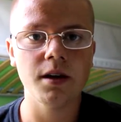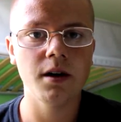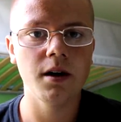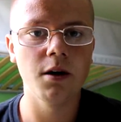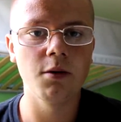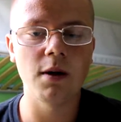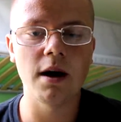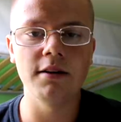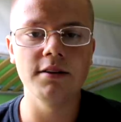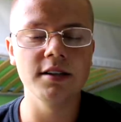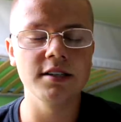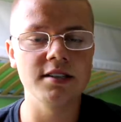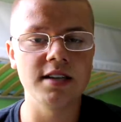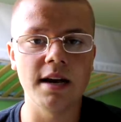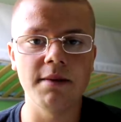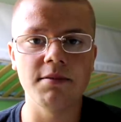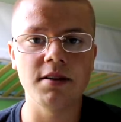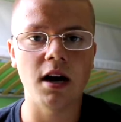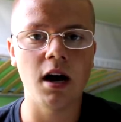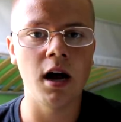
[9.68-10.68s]
around the
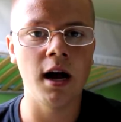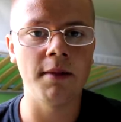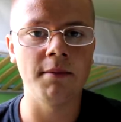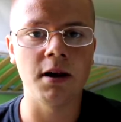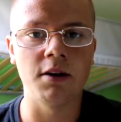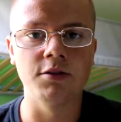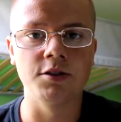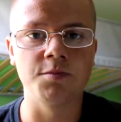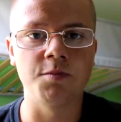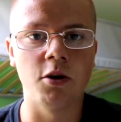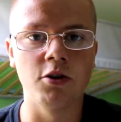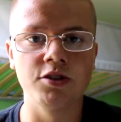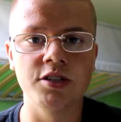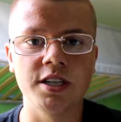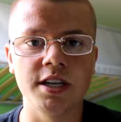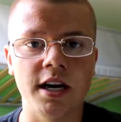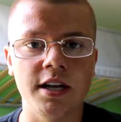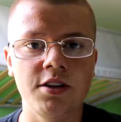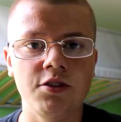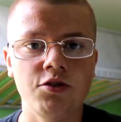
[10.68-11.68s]
same time I was
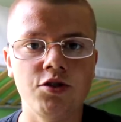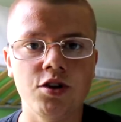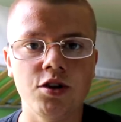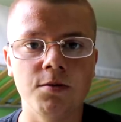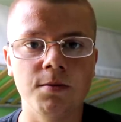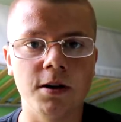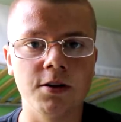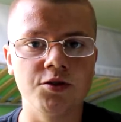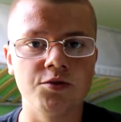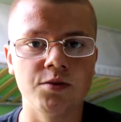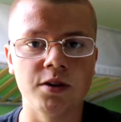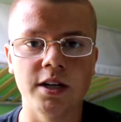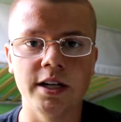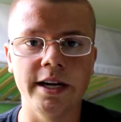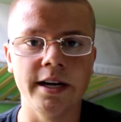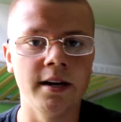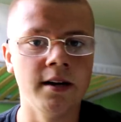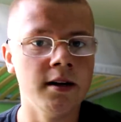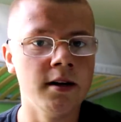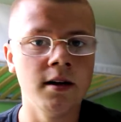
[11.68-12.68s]
posting on YouTube, I was
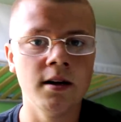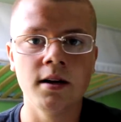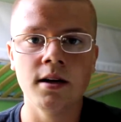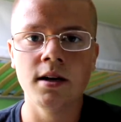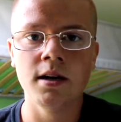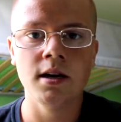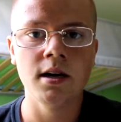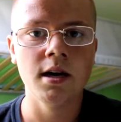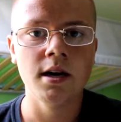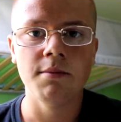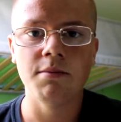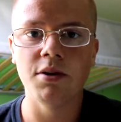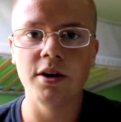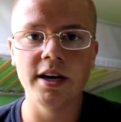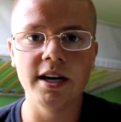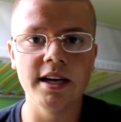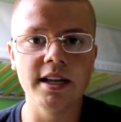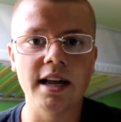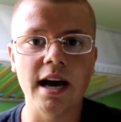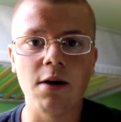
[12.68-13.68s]
really
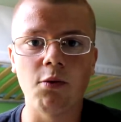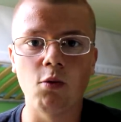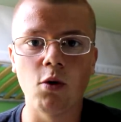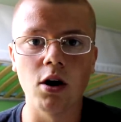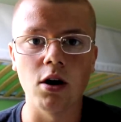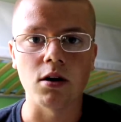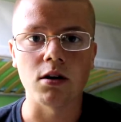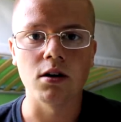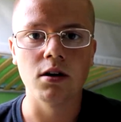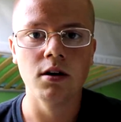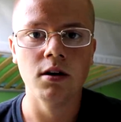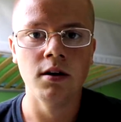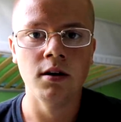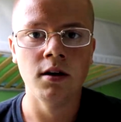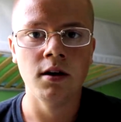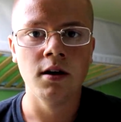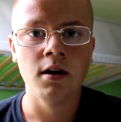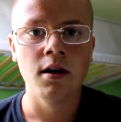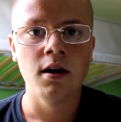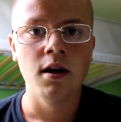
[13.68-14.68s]
putting in that work.
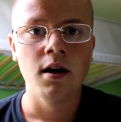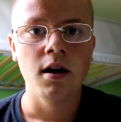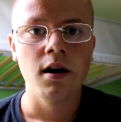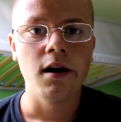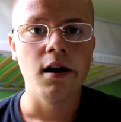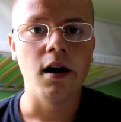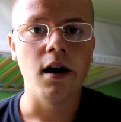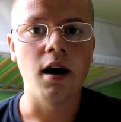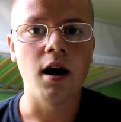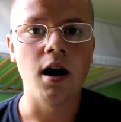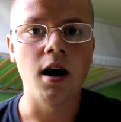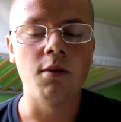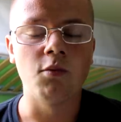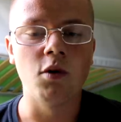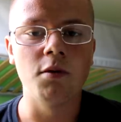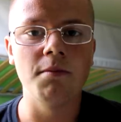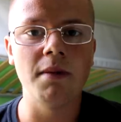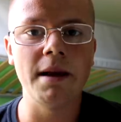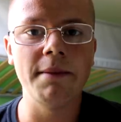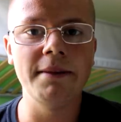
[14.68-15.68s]
Um,
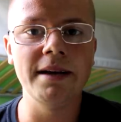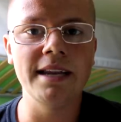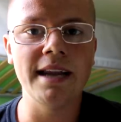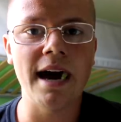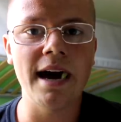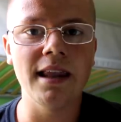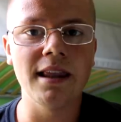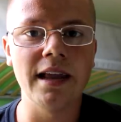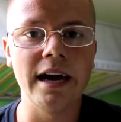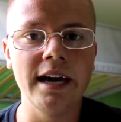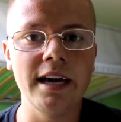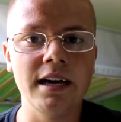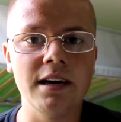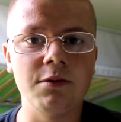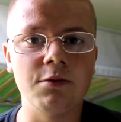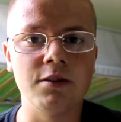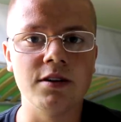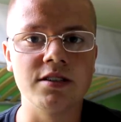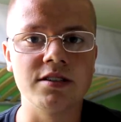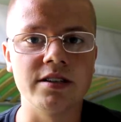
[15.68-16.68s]
what made me not like
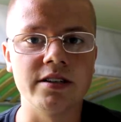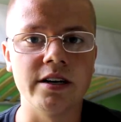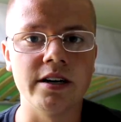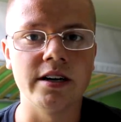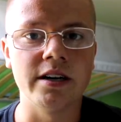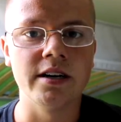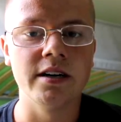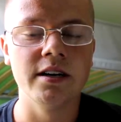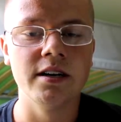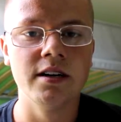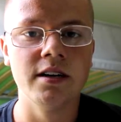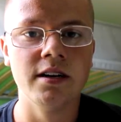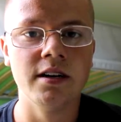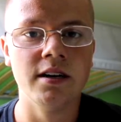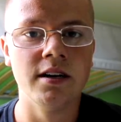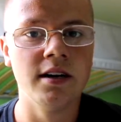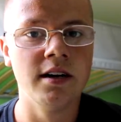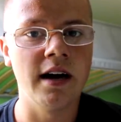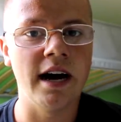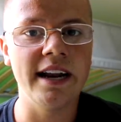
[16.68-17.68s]
it was uh,
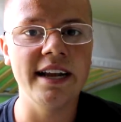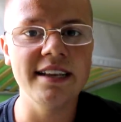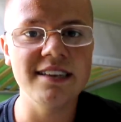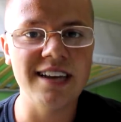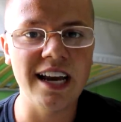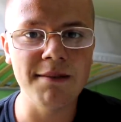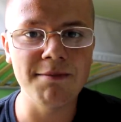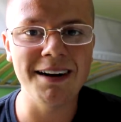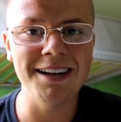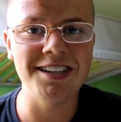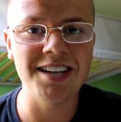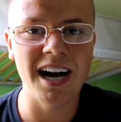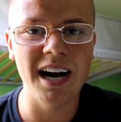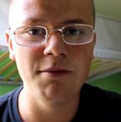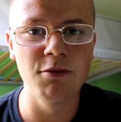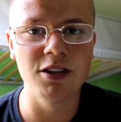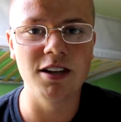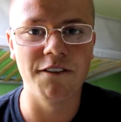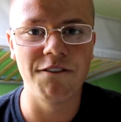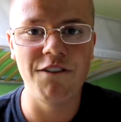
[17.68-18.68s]
I didn't take my
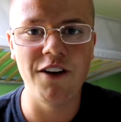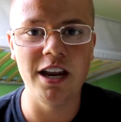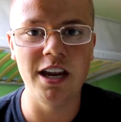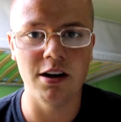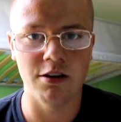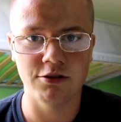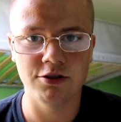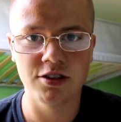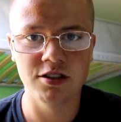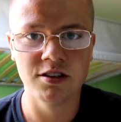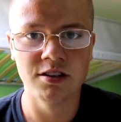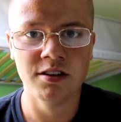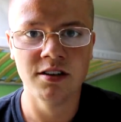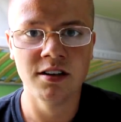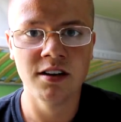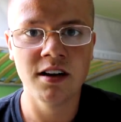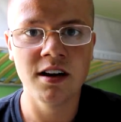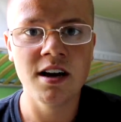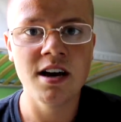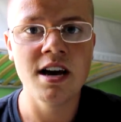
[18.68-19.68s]
time with the videos.
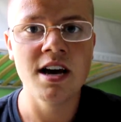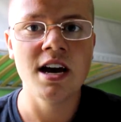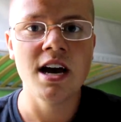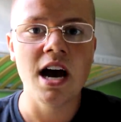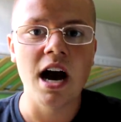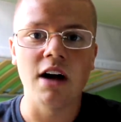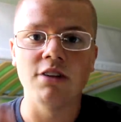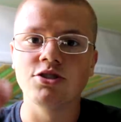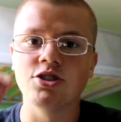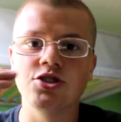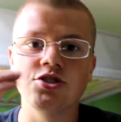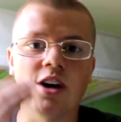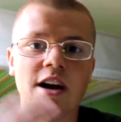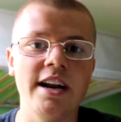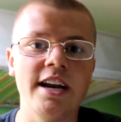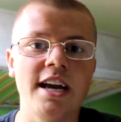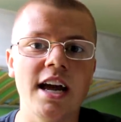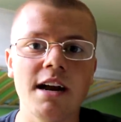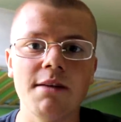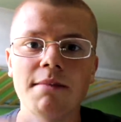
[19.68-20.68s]
I was just trying
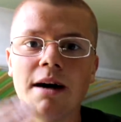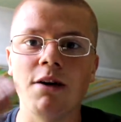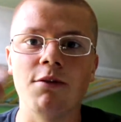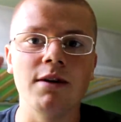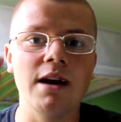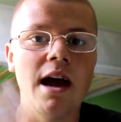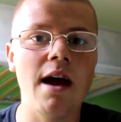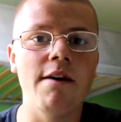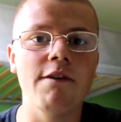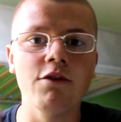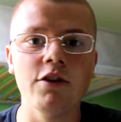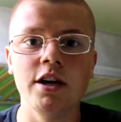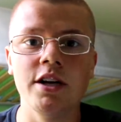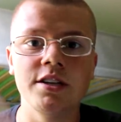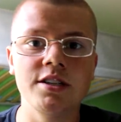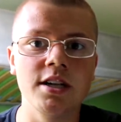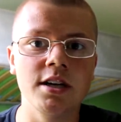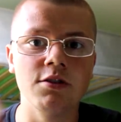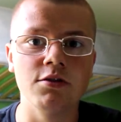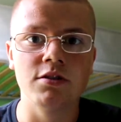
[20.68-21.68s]
to get them out every
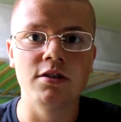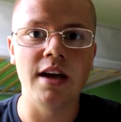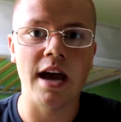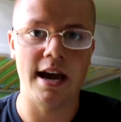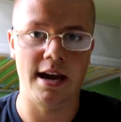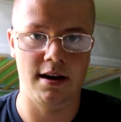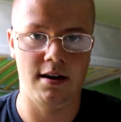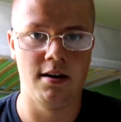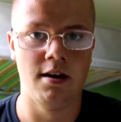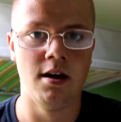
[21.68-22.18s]
single day.